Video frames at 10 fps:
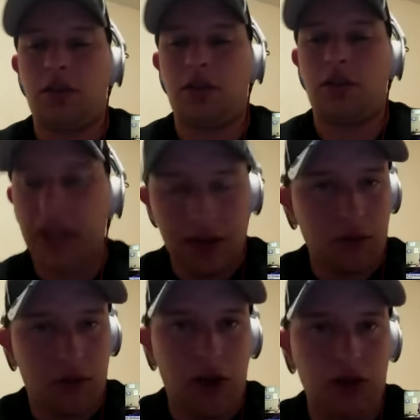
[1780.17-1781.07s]
Do they
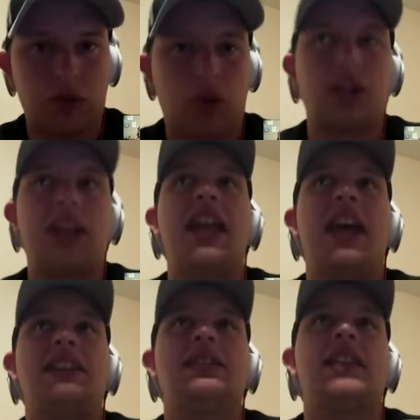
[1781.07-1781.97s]
get calls wrong?
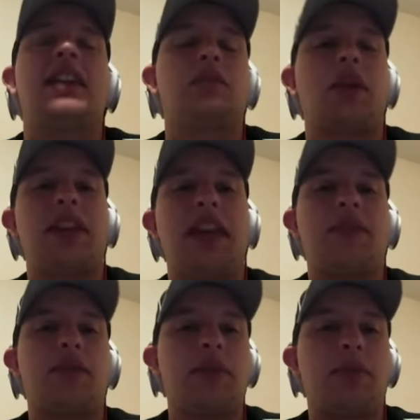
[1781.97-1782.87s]
Yes. That's why they
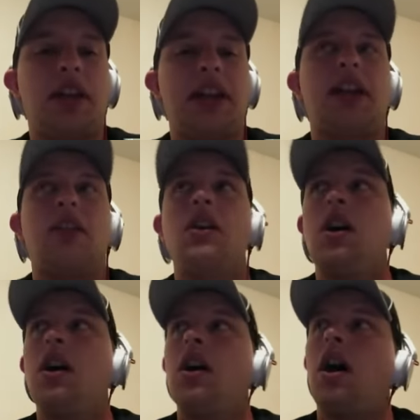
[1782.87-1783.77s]
have replay now.
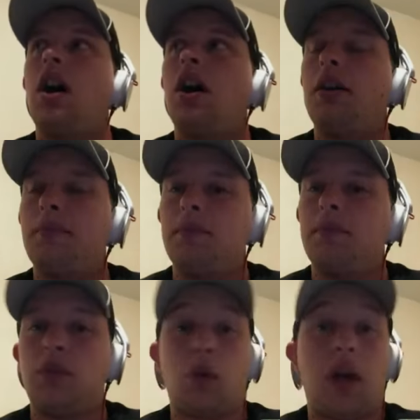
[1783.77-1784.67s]

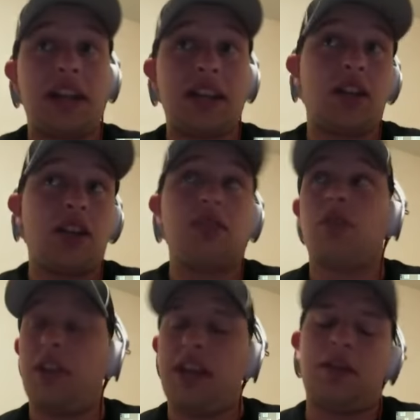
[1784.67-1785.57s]
Do I get calls
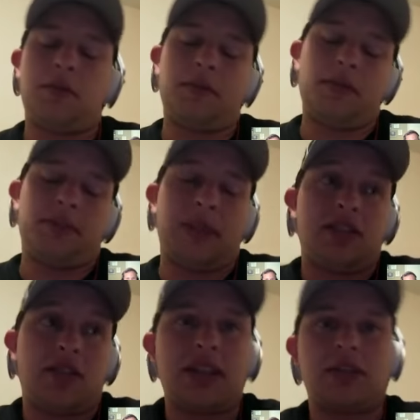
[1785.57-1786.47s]
wrong? Yeah. Is
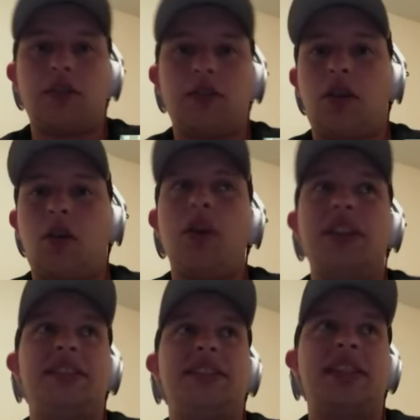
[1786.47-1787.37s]
my strike zone
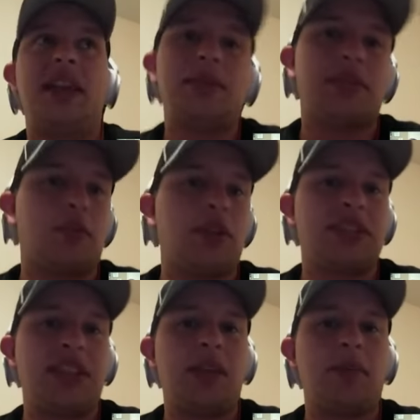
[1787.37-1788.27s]
always the same as it
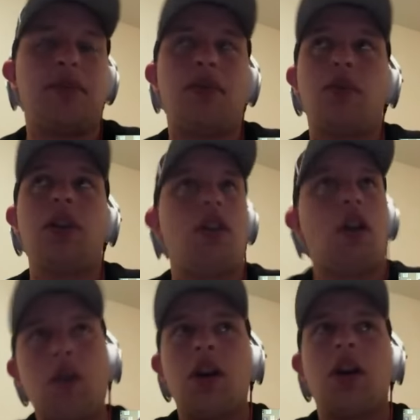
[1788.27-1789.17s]
was the game before? No.